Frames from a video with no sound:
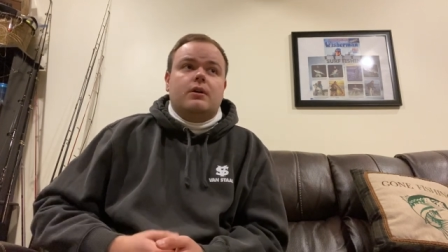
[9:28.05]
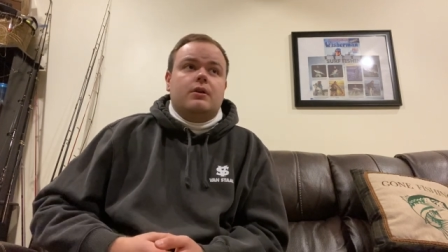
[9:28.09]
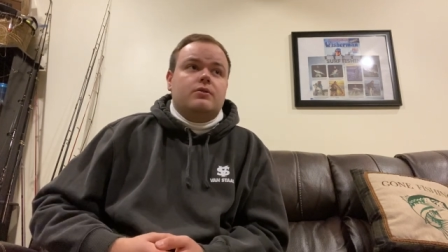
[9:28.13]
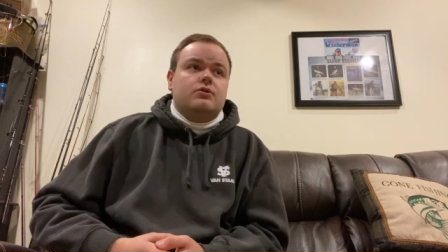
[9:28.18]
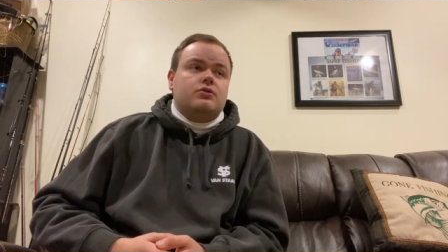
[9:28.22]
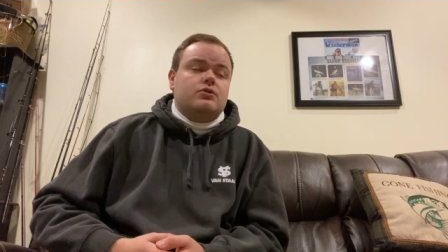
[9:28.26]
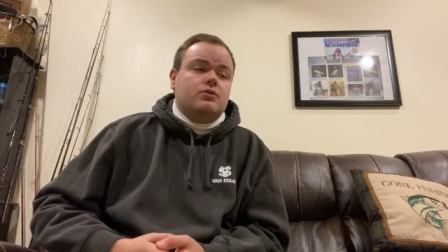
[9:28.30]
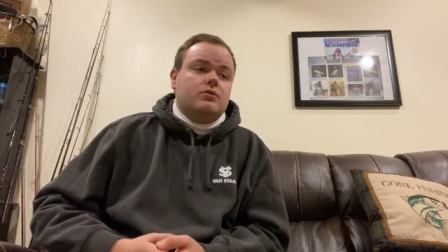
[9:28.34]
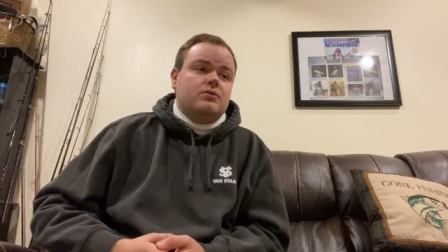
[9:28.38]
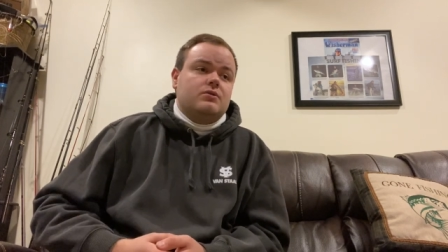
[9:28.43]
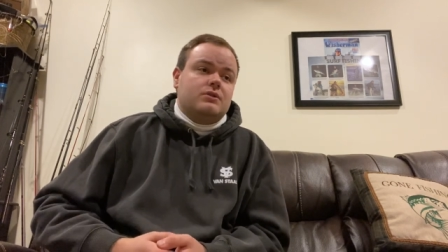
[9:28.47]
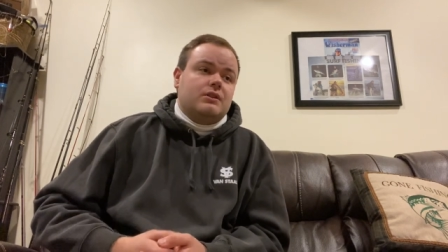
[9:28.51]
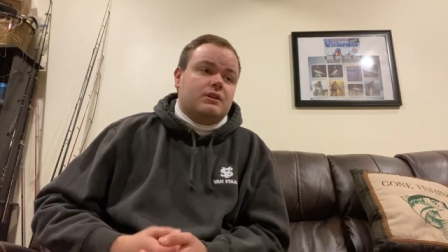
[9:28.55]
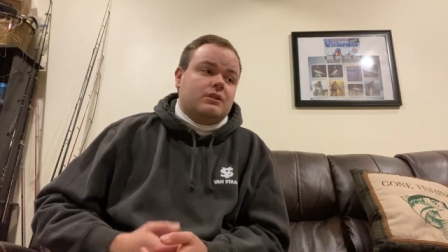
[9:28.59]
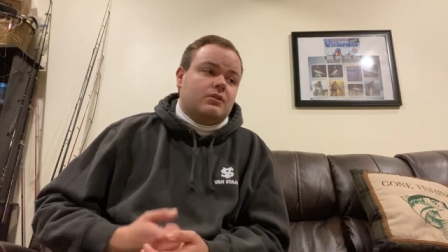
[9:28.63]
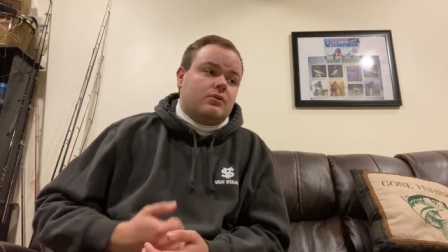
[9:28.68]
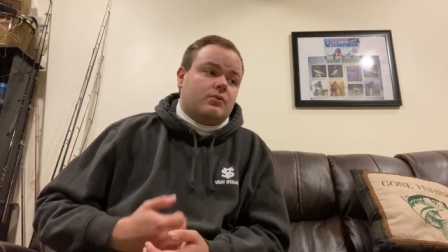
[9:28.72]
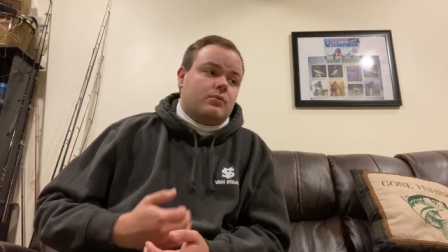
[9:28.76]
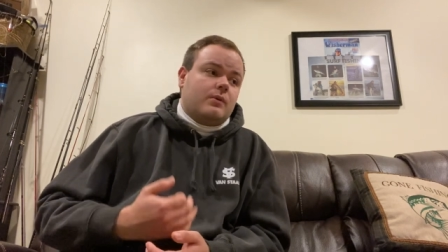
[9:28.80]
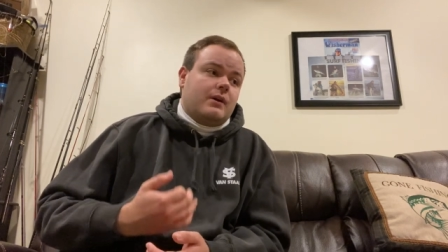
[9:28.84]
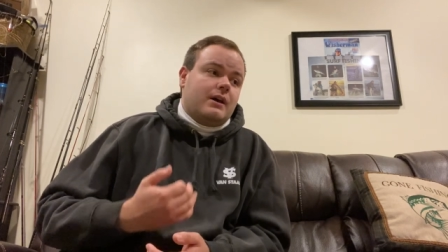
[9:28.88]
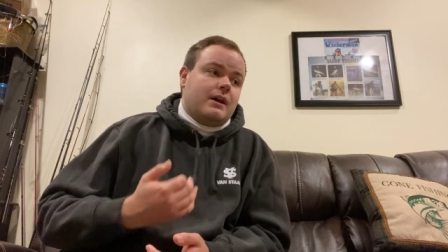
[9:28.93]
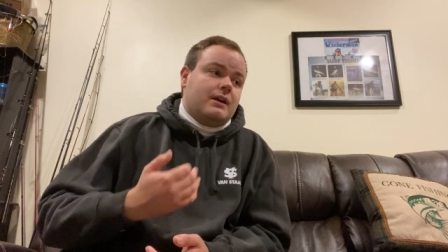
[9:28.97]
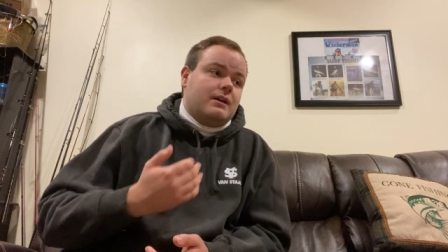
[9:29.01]
choosing the
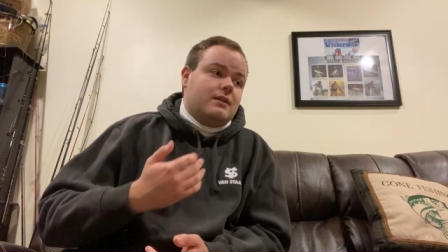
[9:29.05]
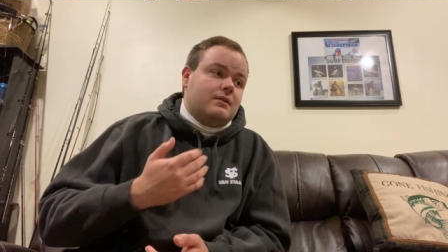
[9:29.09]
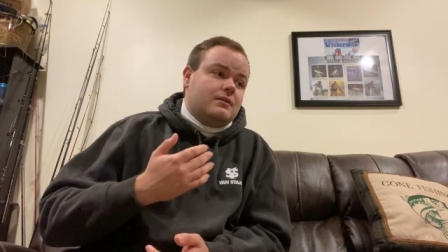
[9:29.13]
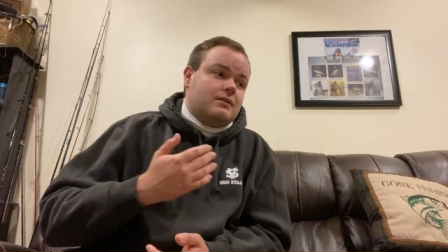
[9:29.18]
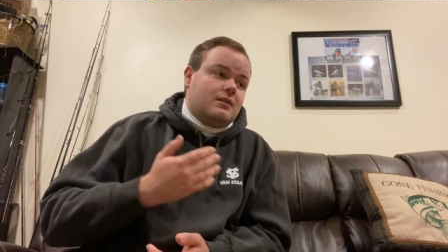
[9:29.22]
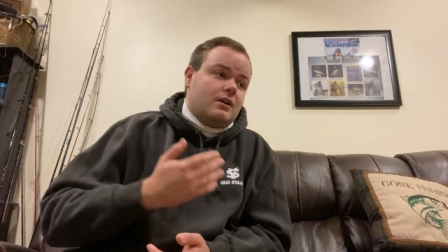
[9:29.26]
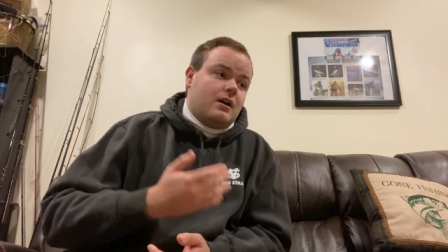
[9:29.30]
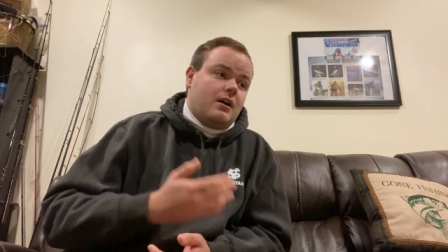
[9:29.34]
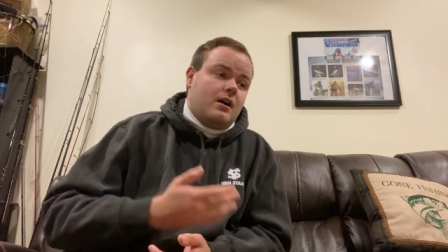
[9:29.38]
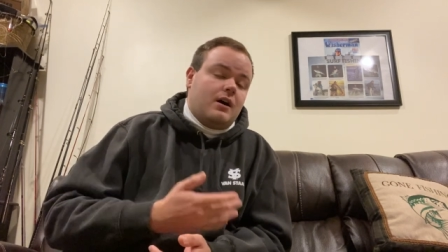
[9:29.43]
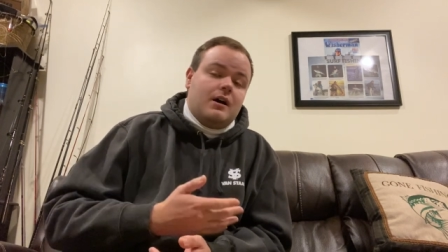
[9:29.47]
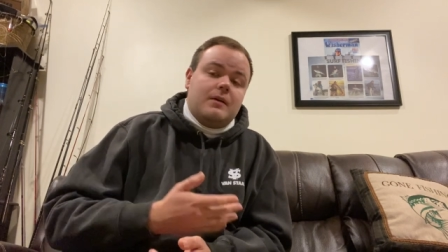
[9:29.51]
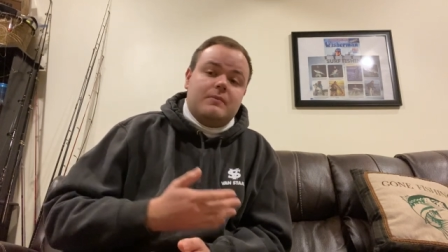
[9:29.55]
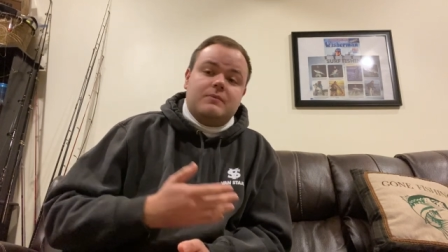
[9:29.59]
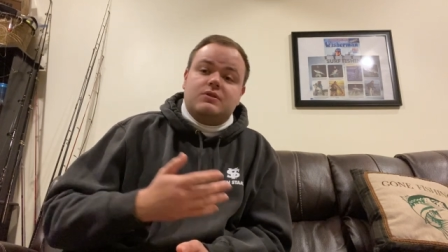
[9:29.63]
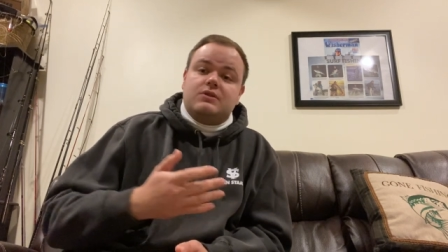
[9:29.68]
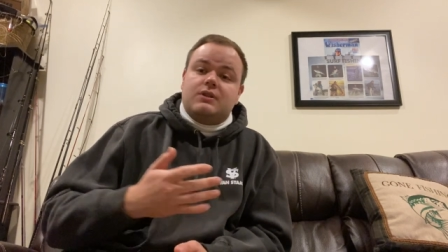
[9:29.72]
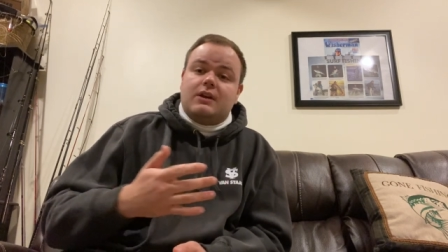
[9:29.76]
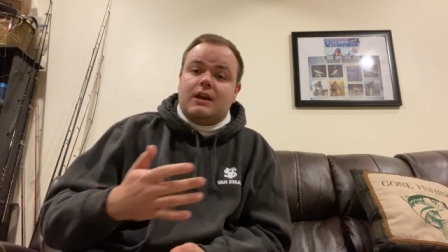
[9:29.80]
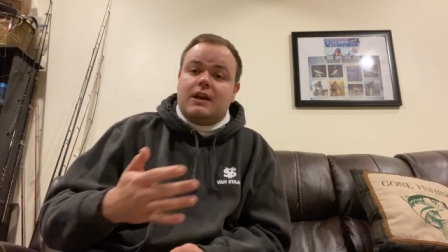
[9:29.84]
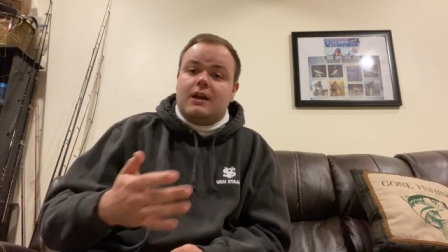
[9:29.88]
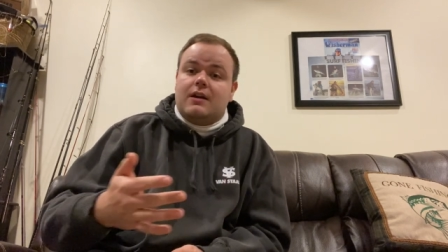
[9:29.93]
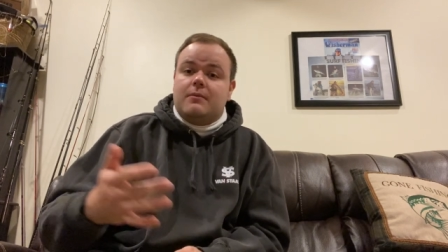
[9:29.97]
right times to